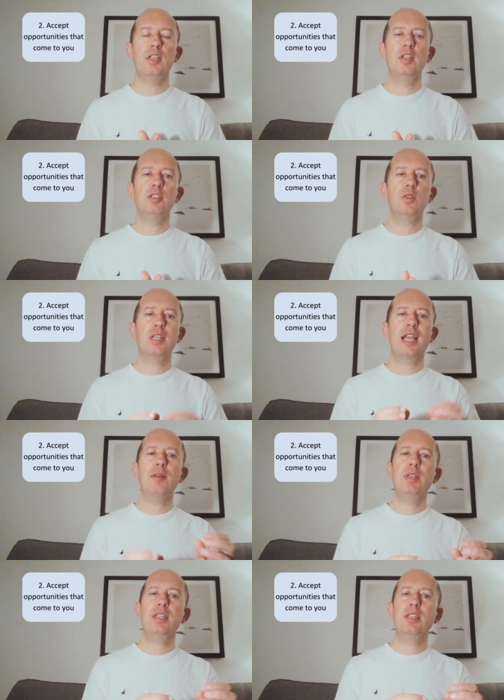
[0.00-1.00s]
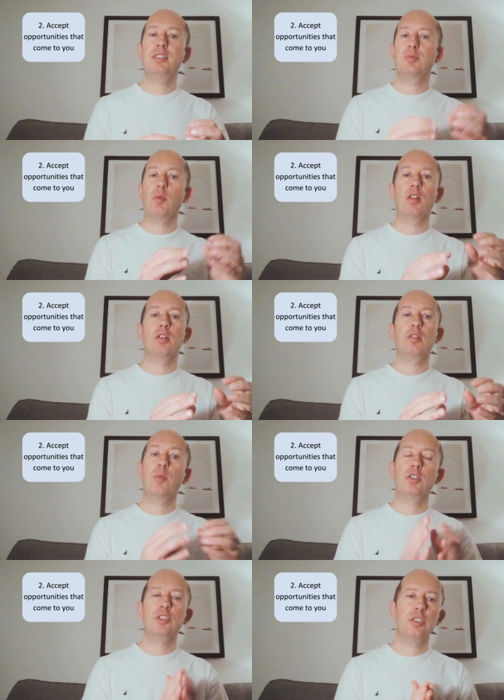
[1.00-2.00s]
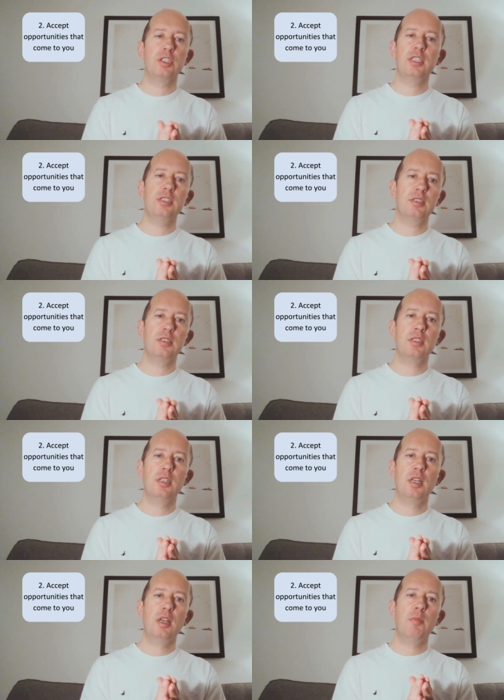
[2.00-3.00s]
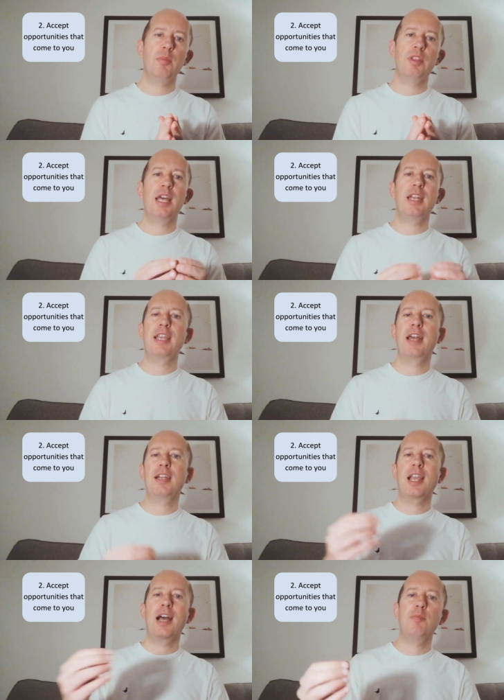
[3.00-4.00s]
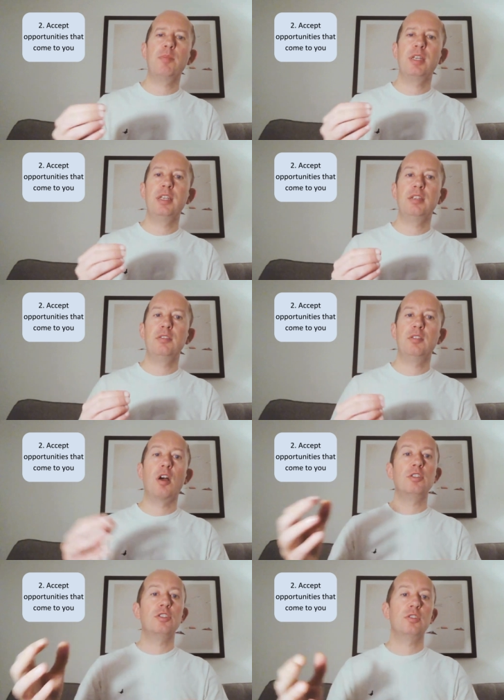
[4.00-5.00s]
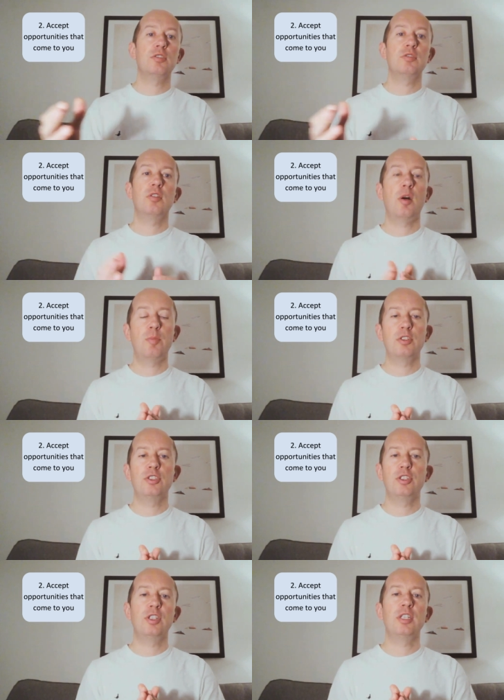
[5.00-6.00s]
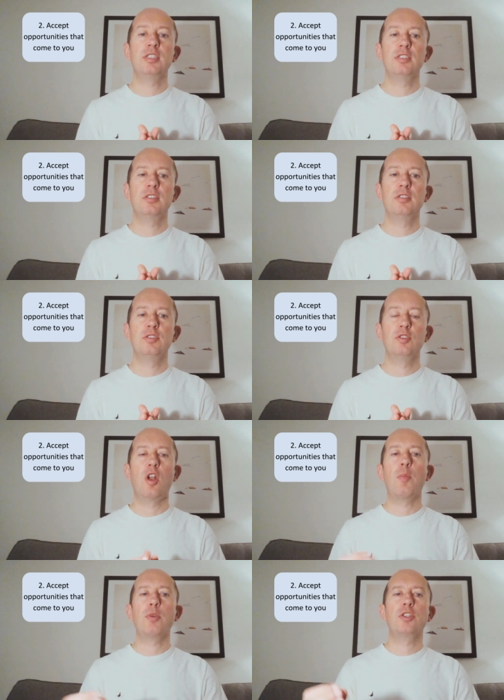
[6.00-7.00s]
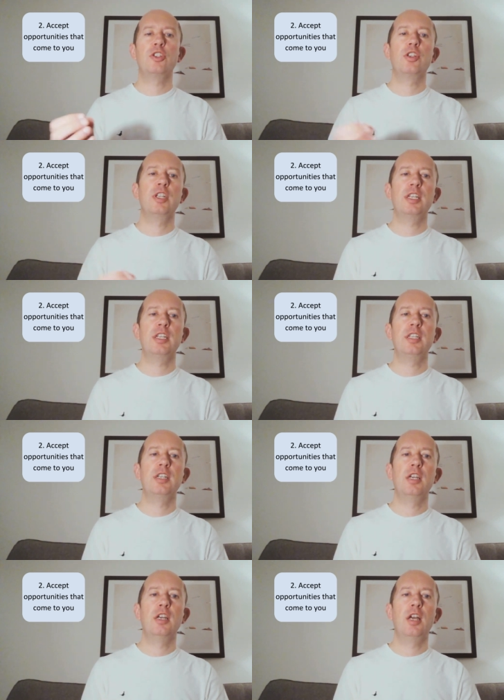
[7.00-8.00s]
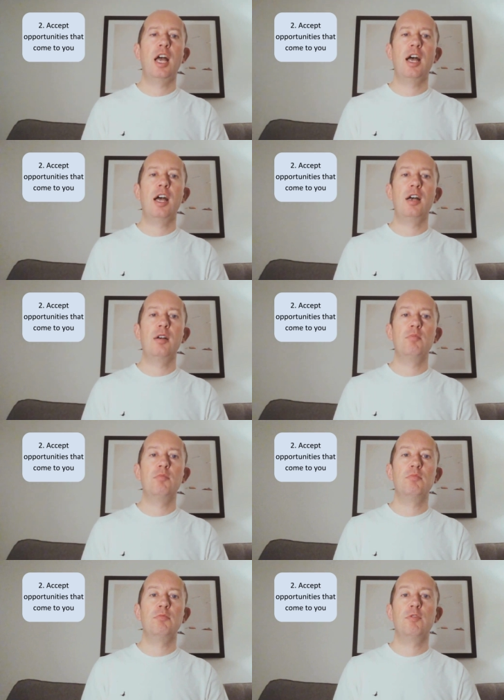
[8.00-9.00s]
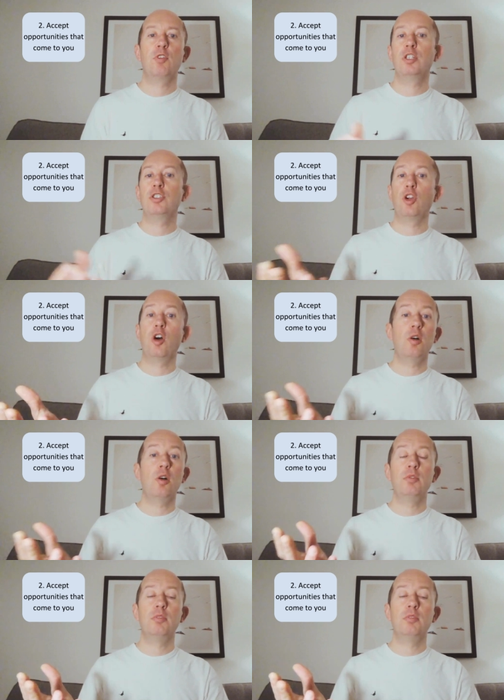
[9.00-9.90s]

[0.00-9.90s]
So it can be these smaller opportunities, but then again, it can be larger opportunities. So an opportunity um, for a job